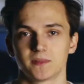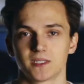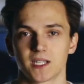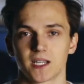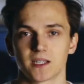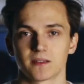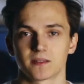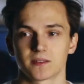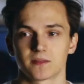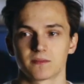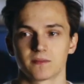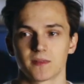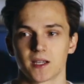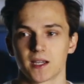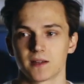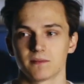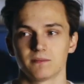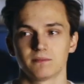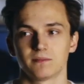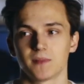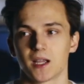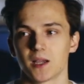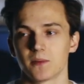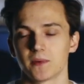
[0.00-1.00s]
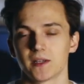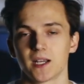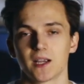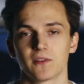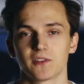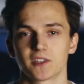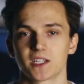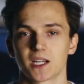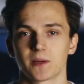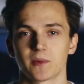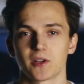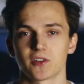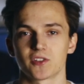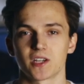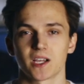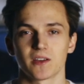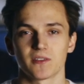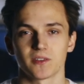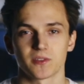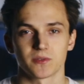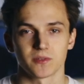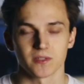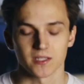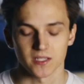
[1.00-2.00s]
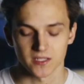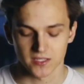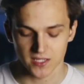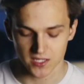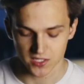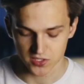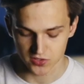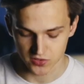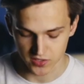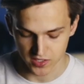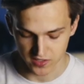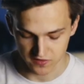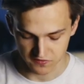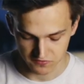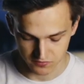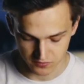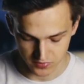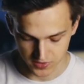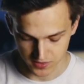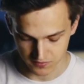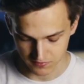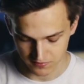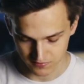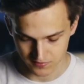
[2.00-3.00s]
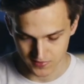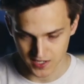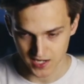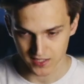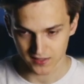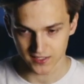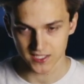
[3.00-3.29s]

test, I mean, every time I drive it's really a test drive, but at